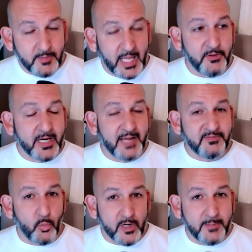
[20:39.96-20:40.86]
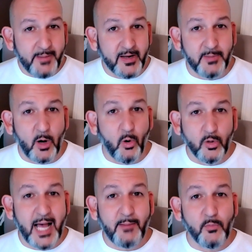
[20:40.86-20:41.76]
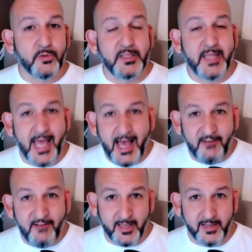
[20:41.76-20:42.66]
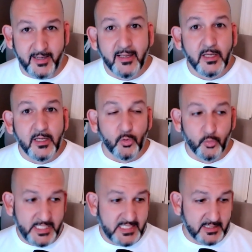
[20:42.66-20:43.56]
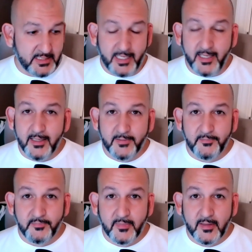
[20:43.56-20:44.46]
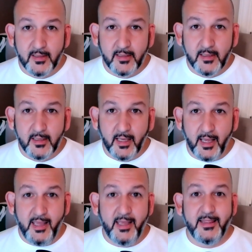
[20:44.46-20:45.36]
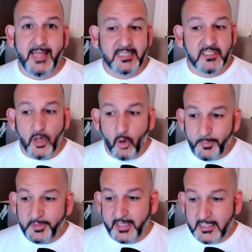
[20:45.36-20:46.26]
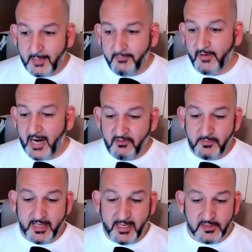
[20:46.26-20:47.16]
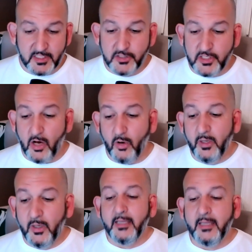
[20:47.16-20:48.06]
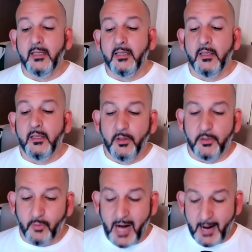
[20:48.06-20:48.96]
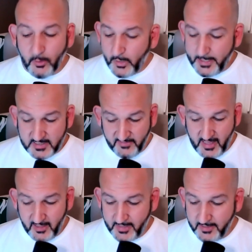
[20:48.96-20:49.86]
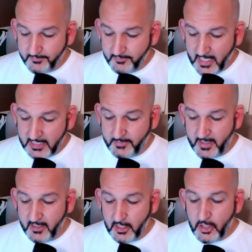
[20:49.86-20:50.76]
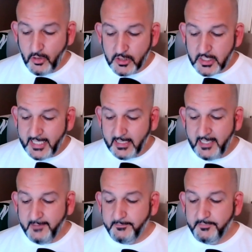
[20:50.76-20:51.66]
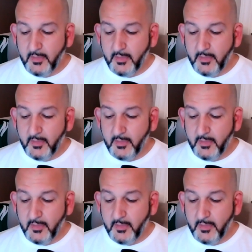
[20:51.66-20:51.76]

And they're going to have to worry about him a whole lot more than they have been recently. And that's going to open things up for everybody else. So the Robert Williams development has been huge lately.